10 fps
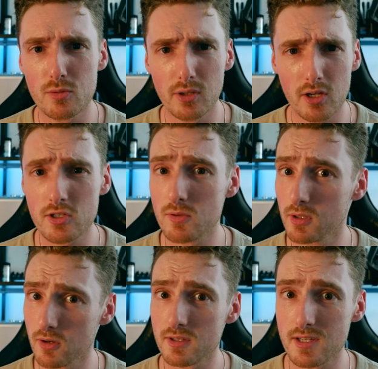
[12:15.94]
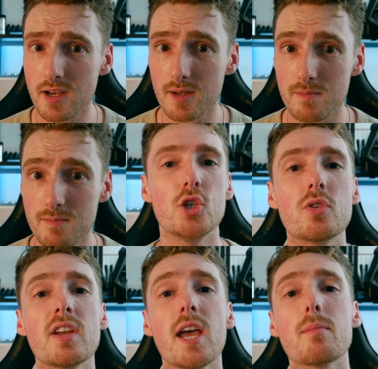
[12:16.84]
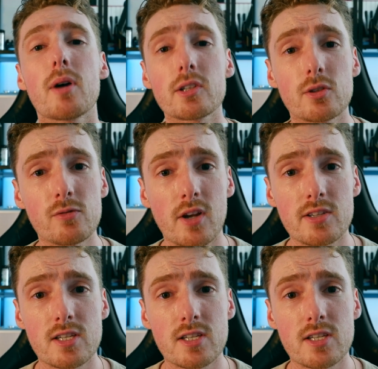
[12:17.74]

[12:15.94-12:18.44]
which will last you a long time, you can get Microsoft Flight